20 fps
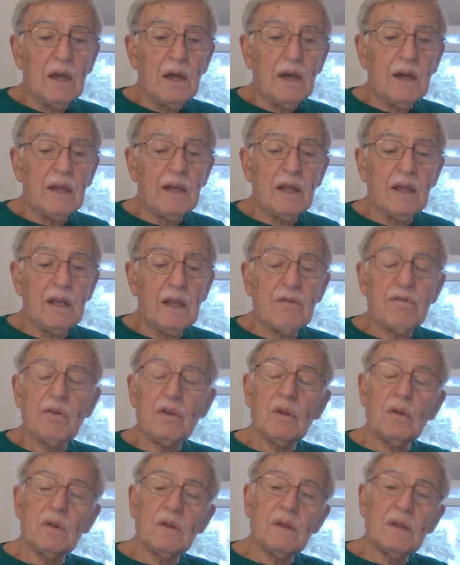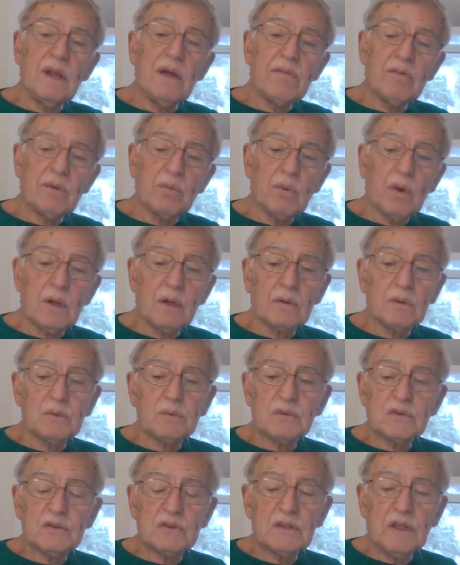And they never want to
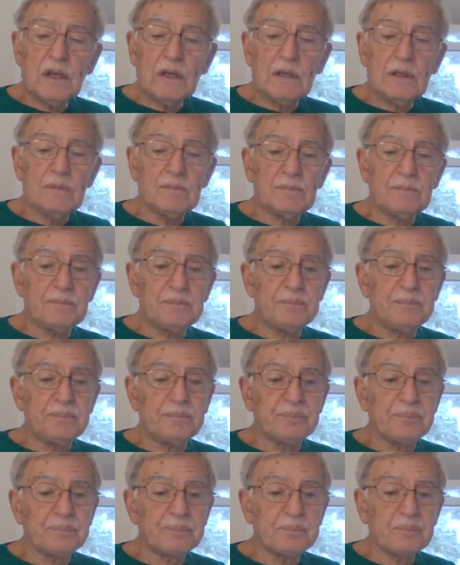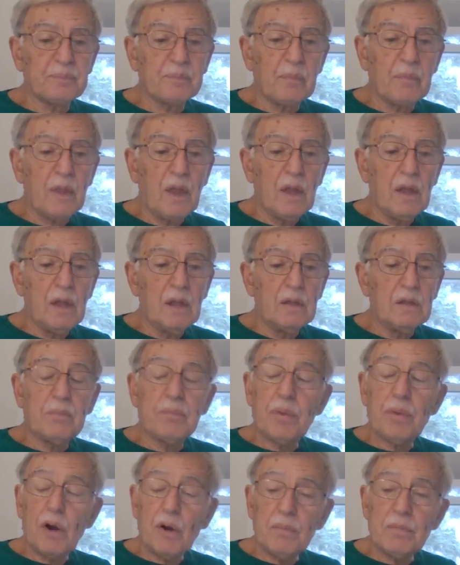lose sight. The
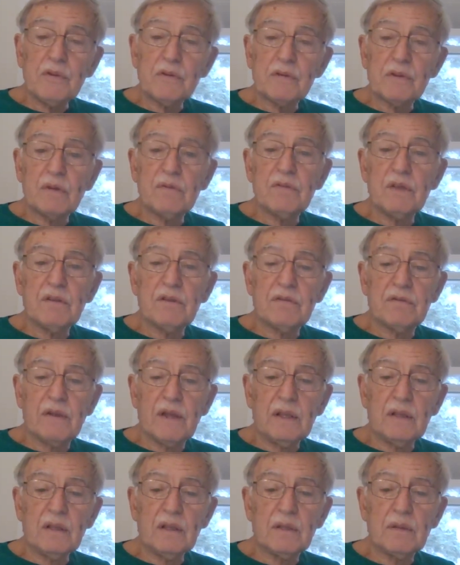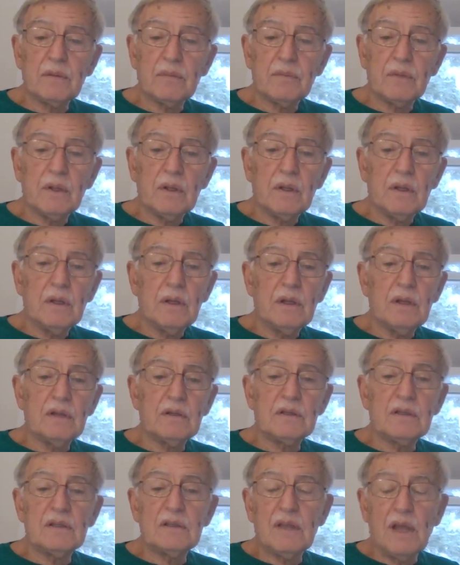purpose of the event
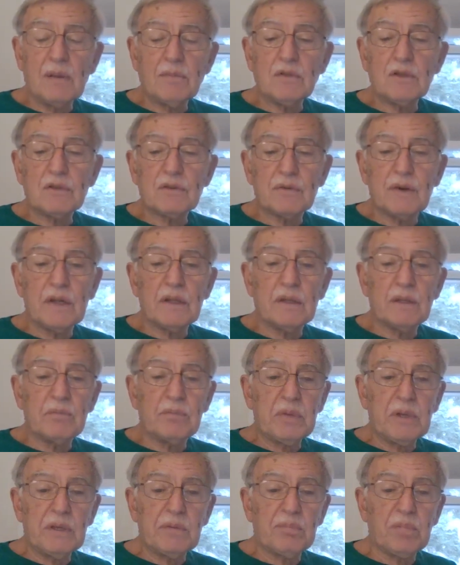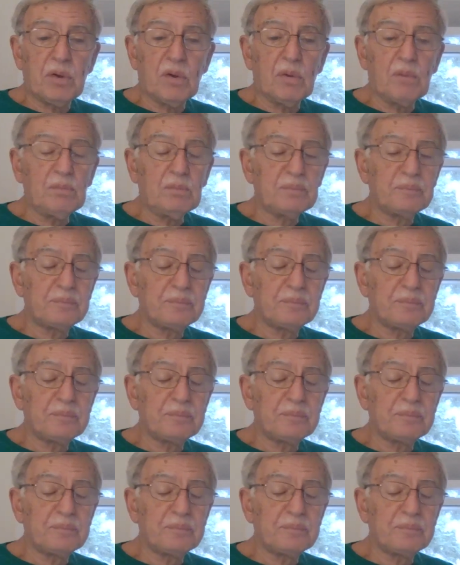is to demonstrate to people